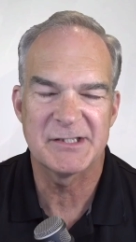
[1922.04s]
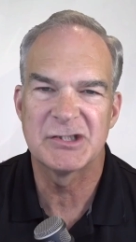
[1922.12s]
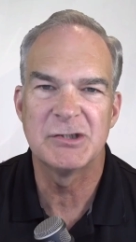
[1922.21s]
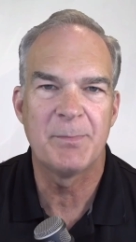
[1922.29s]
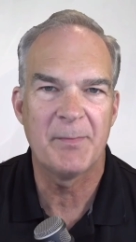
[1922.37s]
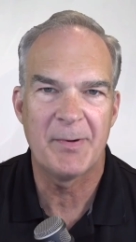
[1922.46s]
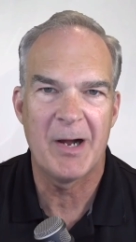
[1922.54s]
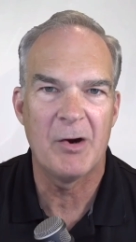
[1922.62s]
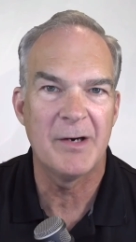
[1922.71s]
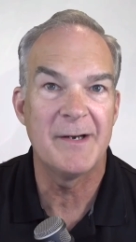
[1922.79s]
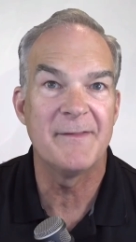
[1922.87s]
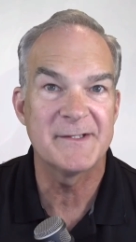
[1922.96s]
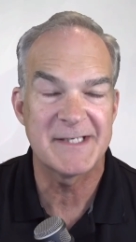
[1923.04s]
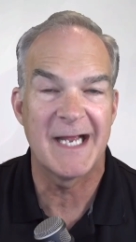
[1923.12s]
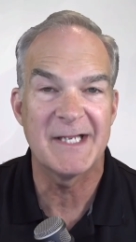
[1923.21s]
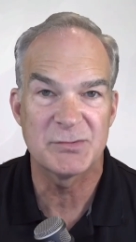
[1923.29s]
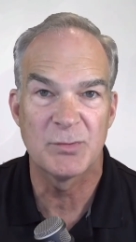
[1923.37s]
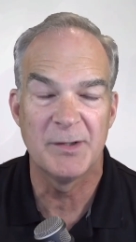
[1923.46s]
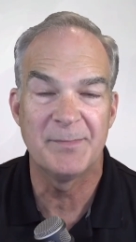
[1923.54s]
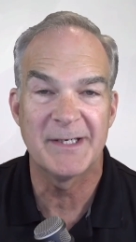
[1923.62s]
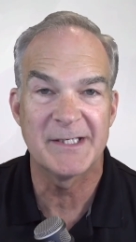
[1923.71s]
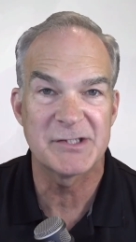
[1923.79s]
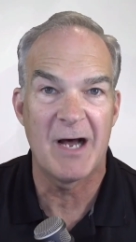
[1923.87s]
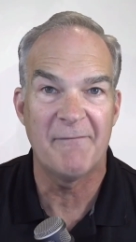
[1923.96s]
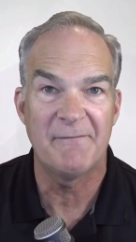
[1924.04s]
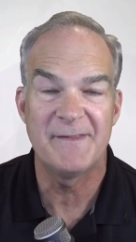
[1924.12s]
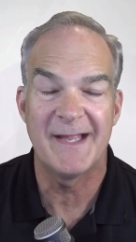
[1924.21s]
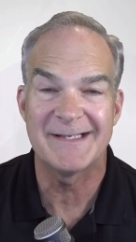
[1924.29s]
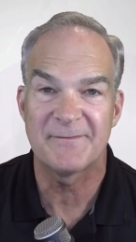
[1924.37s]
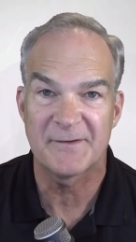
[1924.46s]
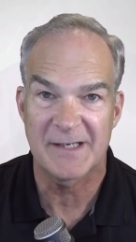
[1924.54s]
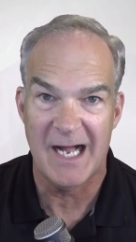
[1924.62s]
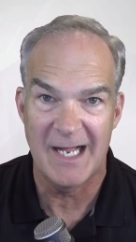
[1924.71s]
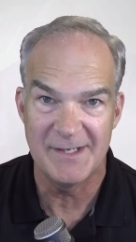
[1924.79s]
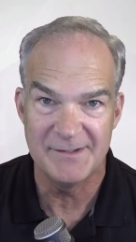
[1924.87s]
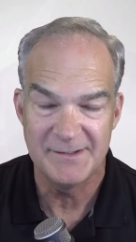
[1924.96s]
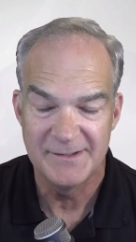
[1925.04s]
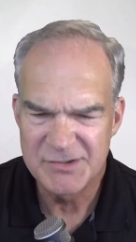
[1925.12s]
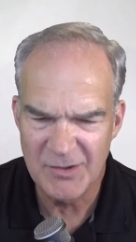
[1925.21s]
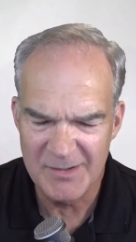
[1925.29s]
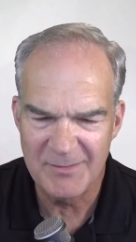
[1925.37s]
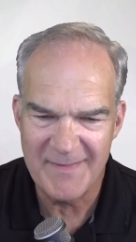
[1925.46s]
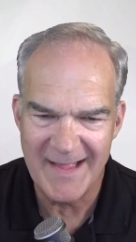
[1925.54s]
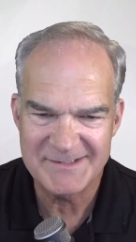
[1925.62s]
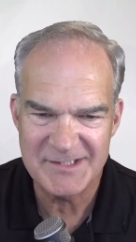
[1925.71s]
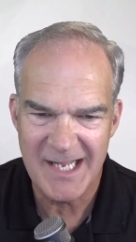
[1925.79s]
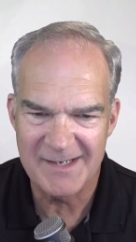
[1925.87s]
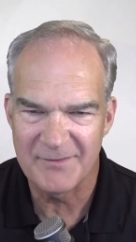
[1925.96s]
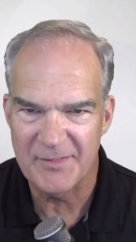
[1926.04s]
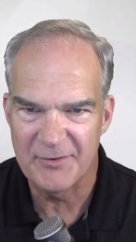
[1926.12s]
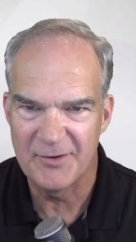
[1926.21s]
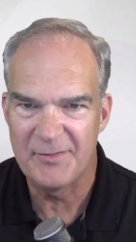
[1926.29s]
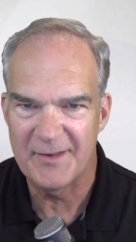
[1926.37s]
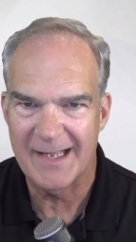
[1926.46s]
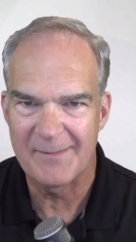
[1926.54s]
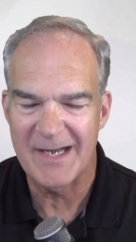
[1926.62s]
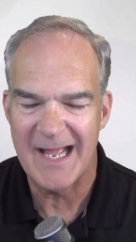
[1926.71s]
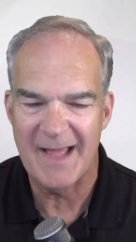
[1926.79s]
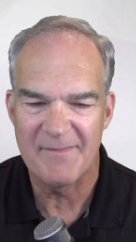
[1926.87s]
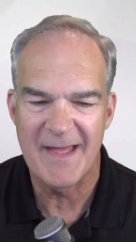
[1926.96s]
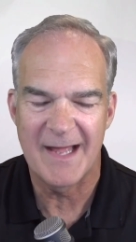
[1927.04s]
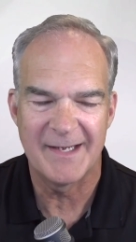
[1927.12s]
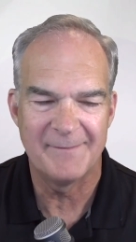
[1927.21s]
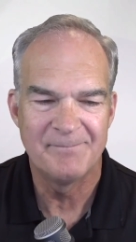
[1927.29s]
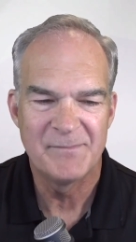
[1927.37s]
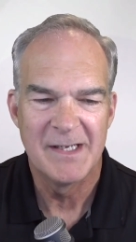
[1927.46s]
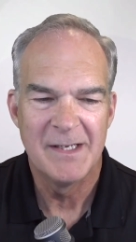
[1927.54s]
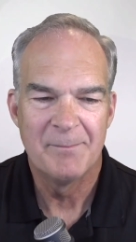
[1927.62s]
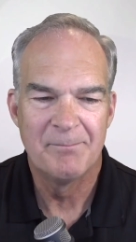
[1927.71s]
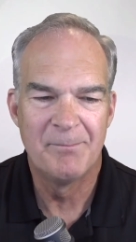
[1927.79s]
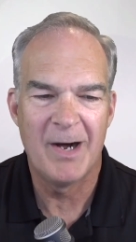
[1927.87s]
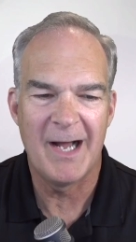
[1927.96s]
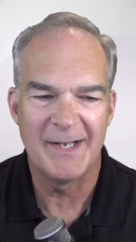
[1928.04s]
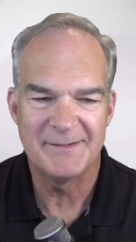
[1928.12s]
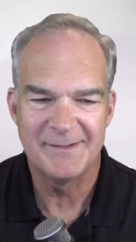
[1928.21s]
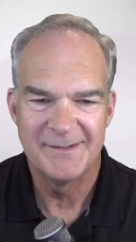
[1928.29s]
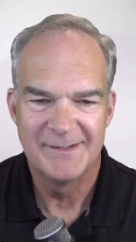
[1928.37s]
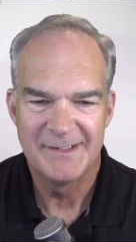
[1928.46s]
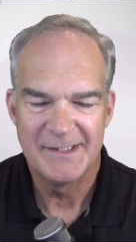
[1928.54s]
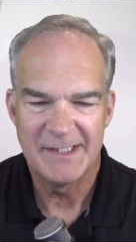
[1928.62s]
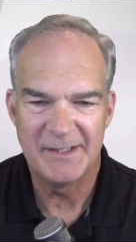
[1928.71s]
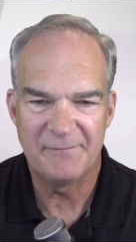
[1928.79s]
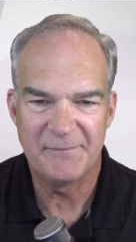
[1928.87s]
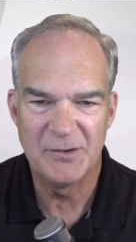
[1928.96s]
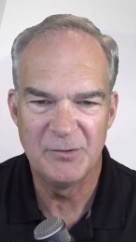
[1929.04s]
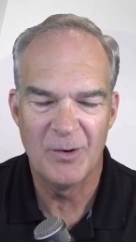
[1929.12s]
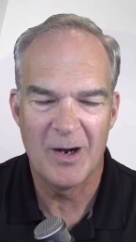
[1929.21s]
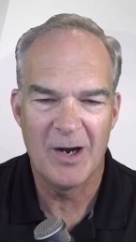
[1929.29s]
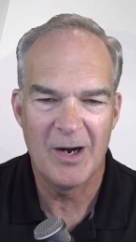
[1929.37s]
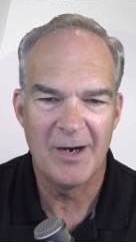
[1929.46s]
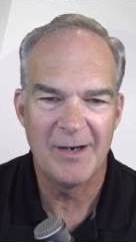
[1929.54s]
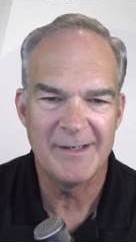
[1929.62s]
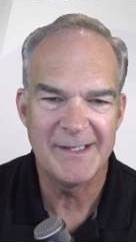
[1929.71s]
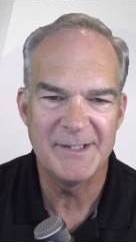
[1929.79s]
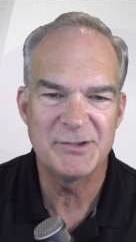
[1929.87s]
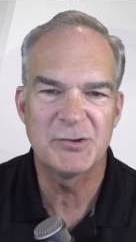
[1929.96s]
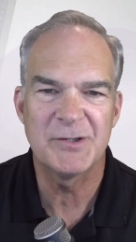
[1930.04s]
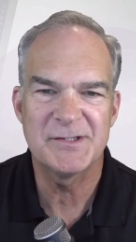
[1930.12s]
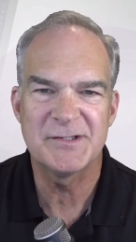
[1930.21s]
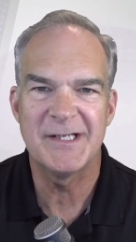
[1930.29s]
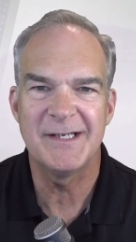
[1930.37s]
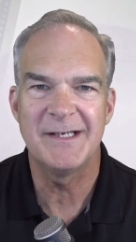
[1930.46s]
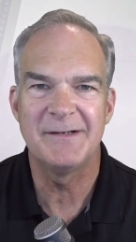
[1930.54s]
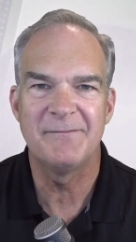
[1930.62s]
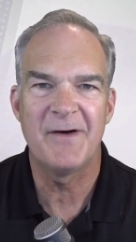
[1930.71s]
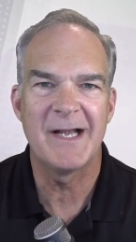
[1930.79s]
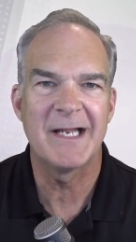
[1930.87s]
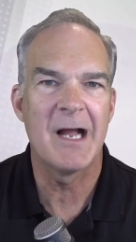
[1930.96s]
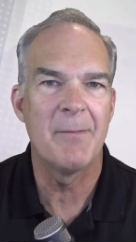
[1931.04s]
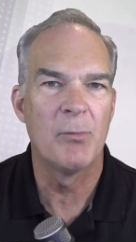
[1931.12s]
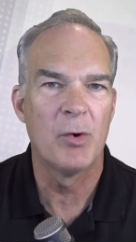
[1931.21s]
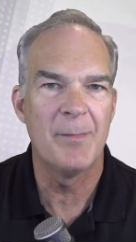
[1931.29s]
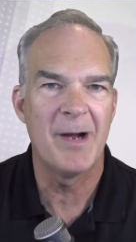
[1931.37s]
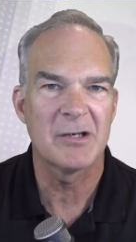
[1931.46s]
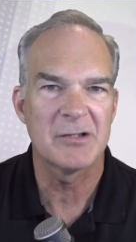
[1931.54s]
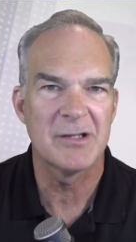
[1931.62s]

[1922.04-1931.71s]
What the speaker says: a superpower in the SaaS world because often that's forgotten. So, anyway, that's kind of a third thing. I'm going to add that in. But if you are interested in finding out more about